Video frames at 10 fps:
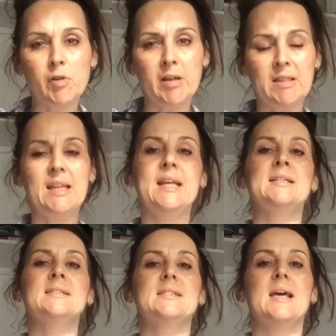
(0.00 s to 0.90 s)
right
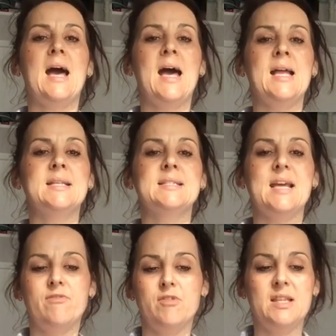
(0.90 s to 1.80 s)
things and
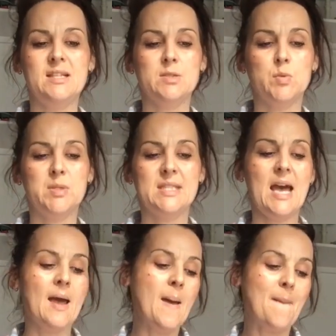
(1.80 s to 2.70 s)
everything's all
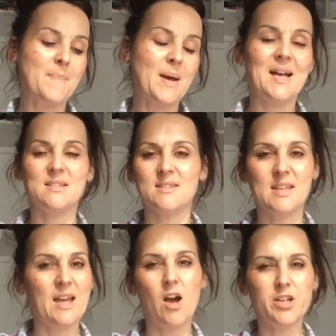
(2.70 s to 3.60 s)
set. But as I
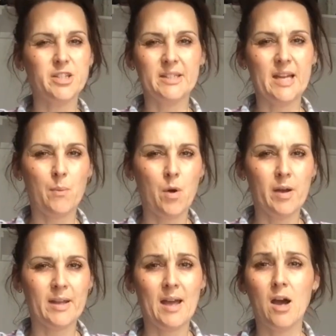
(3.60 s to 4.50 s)
say, I don't care what
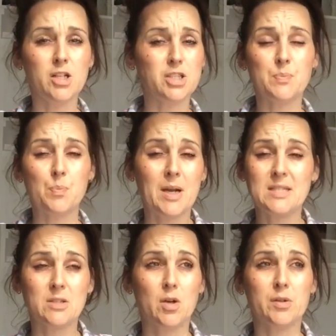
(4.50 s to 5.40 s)
I get. I just pray
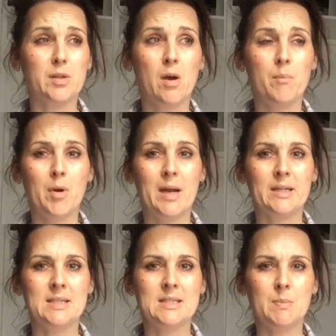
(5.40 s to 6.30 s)
to God that I'm
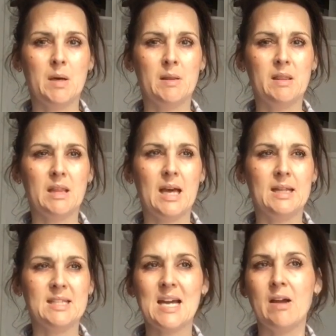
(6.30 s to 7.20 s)
pregnant this month
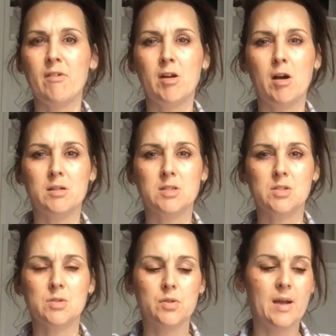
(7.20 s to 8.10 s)
and the tarot card
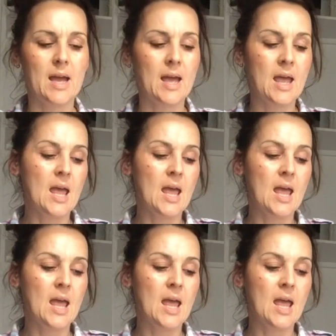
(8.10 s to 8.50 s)
saw it